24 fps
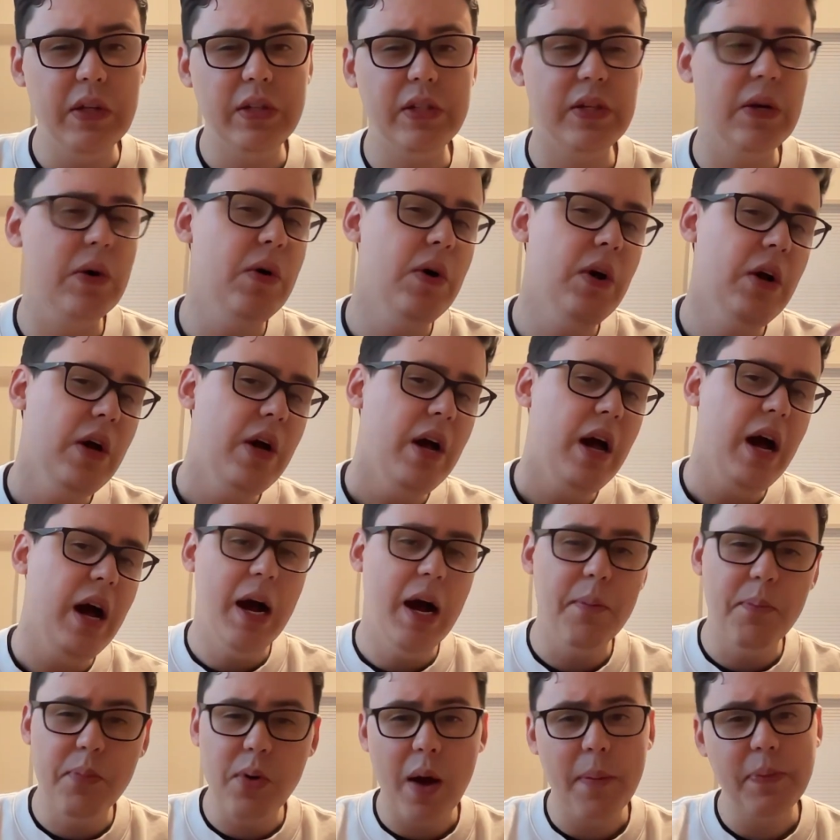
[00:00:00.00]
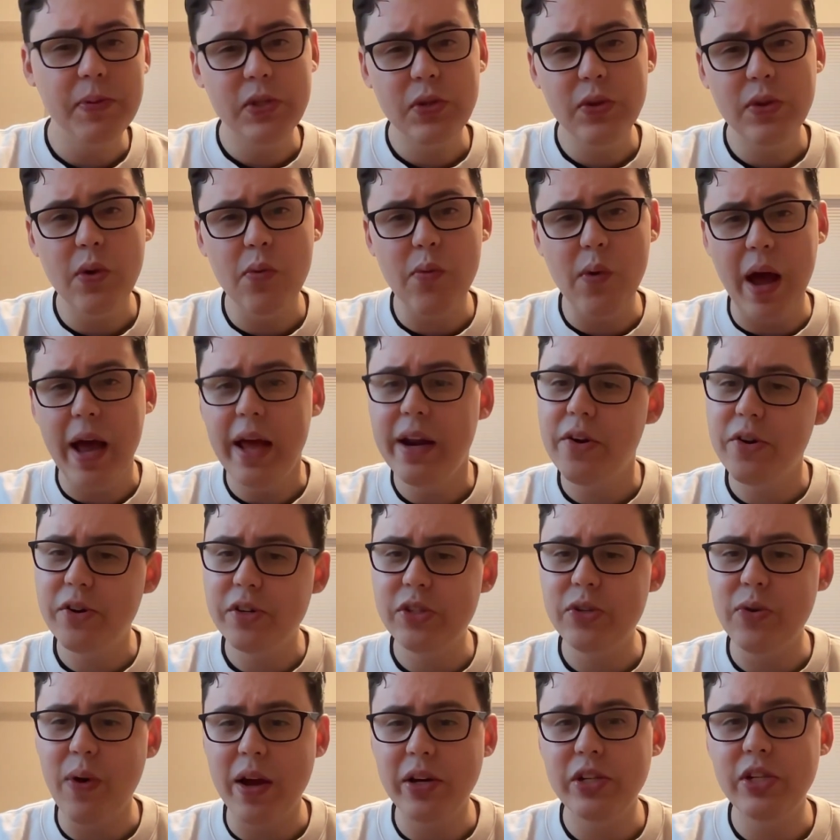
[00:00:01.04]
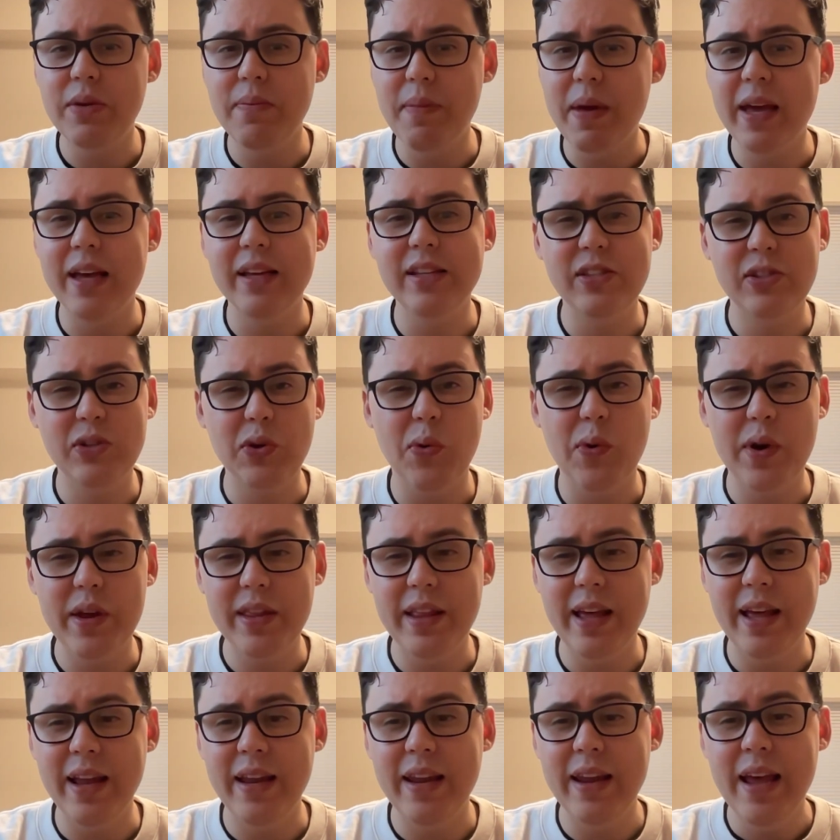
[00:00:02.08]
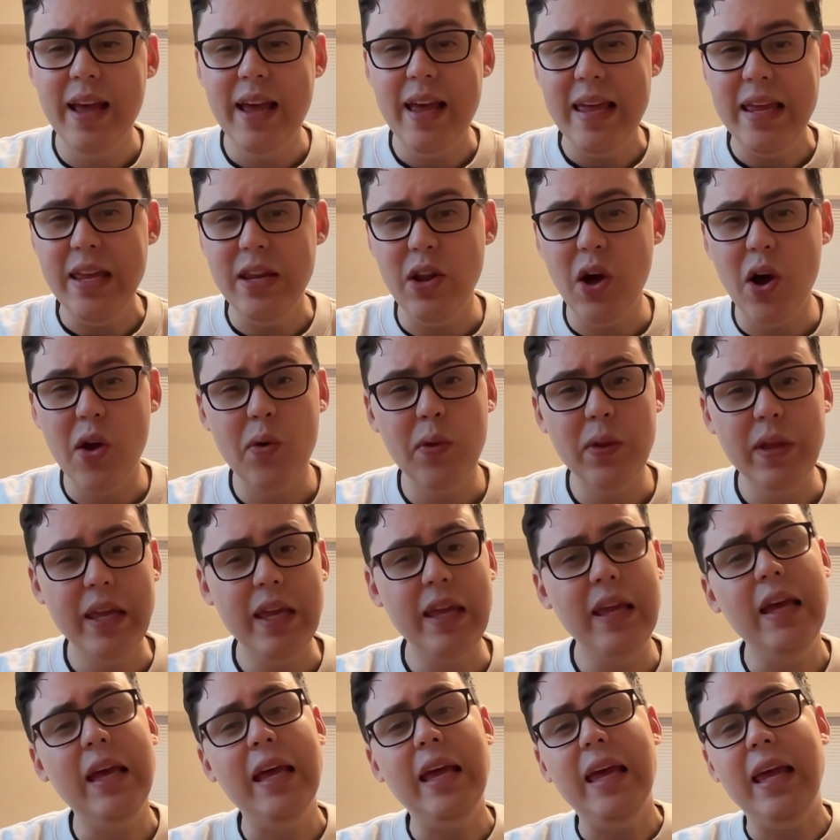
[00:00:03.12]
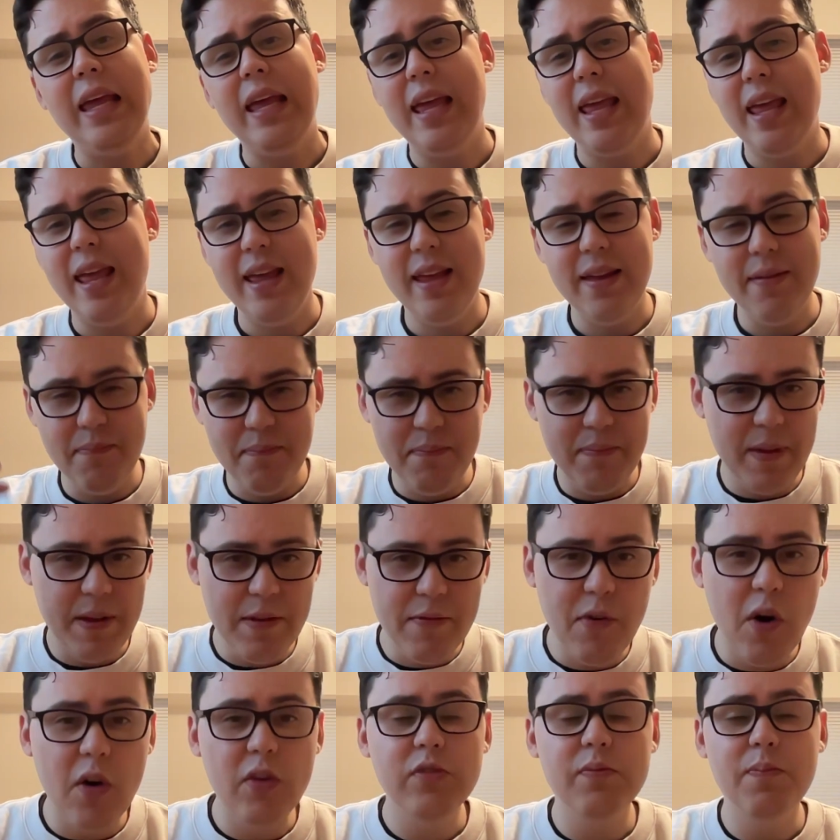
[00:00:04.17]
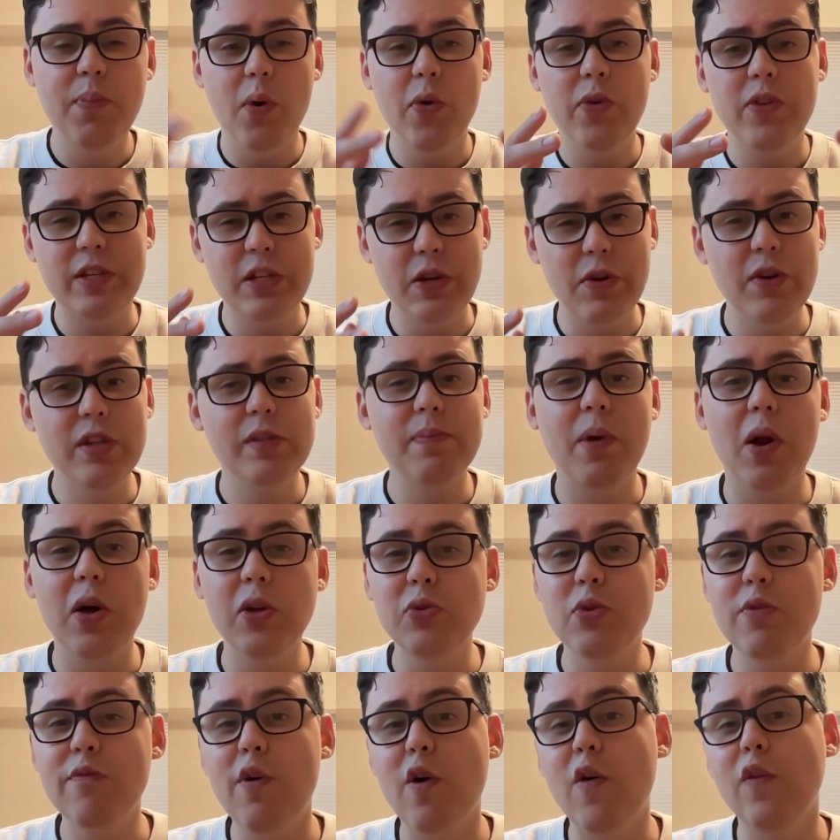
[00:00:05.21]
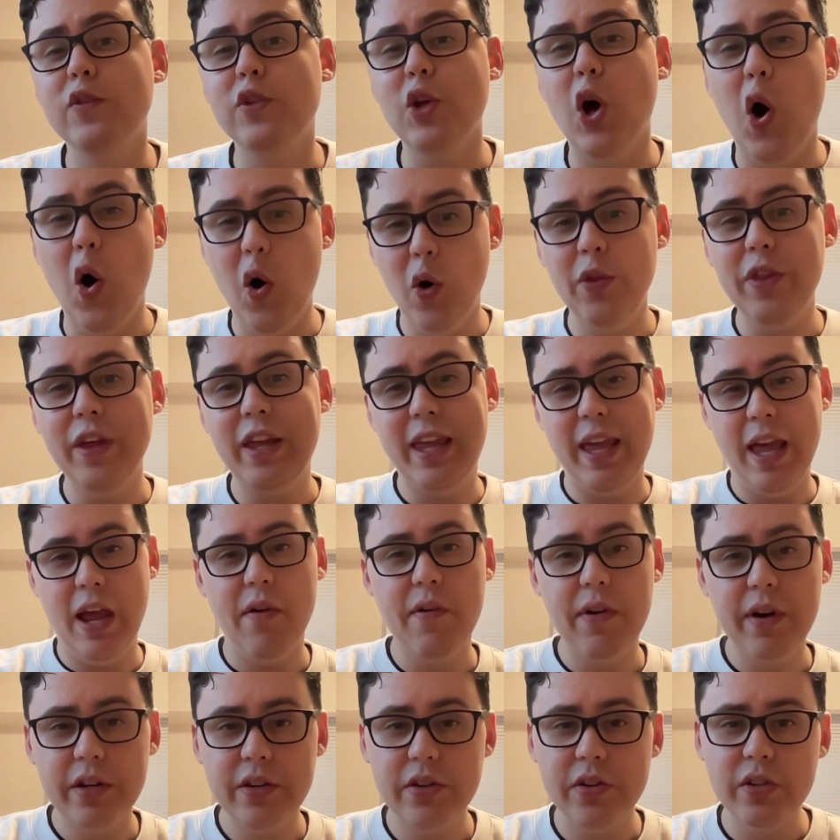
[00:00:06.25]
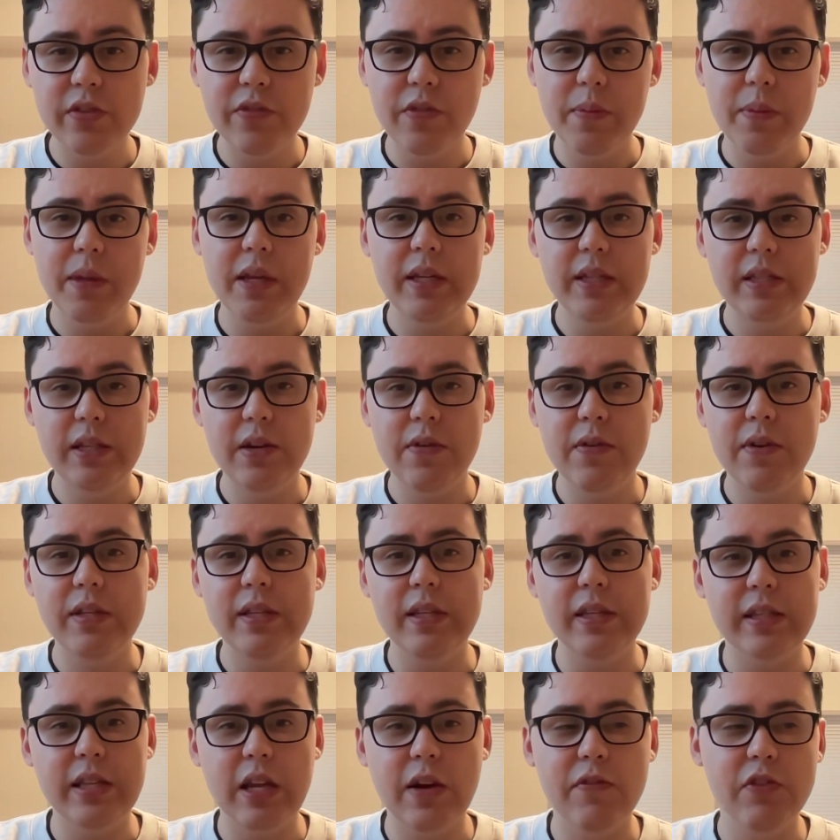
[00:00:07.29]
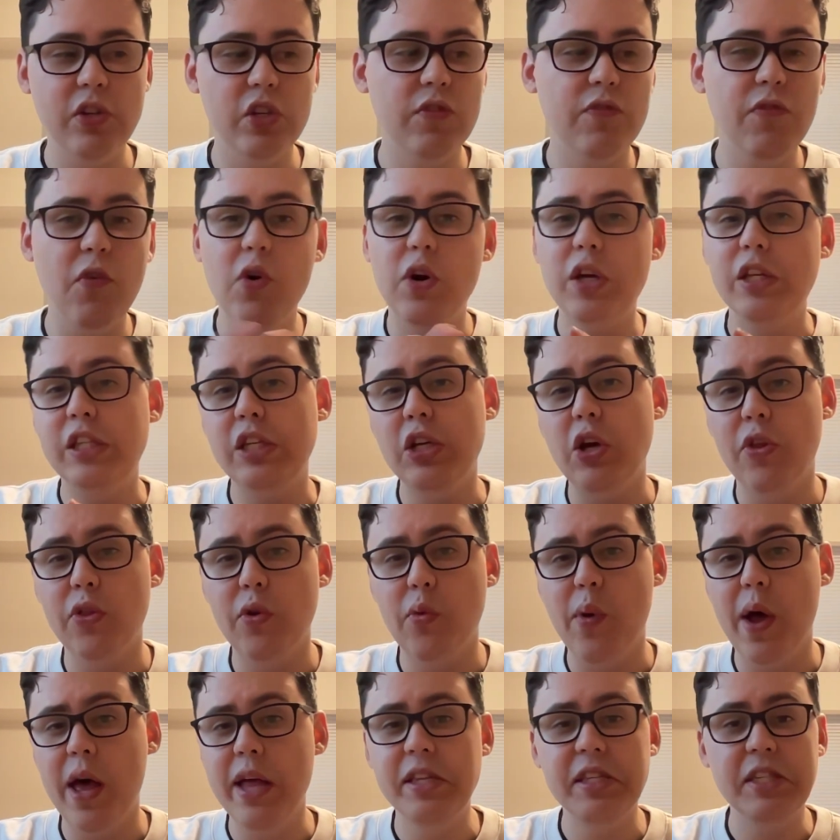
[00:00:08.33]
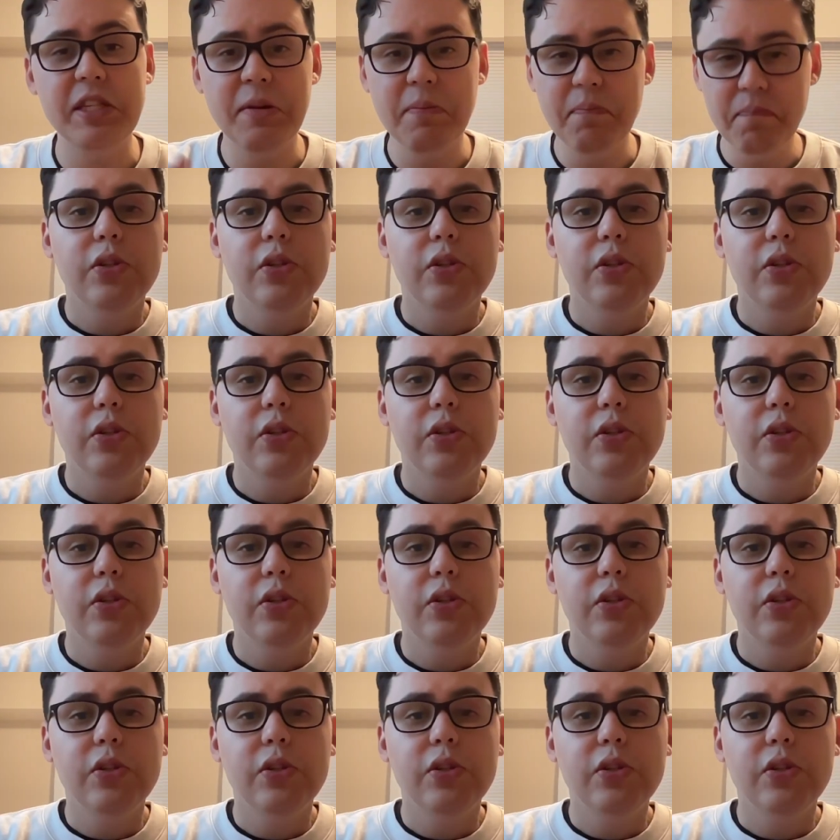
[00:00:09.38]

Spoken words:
So props to the writers to actually make a story that not only it involves both series but also involves all the characters from these series instead of just focusing on the reds.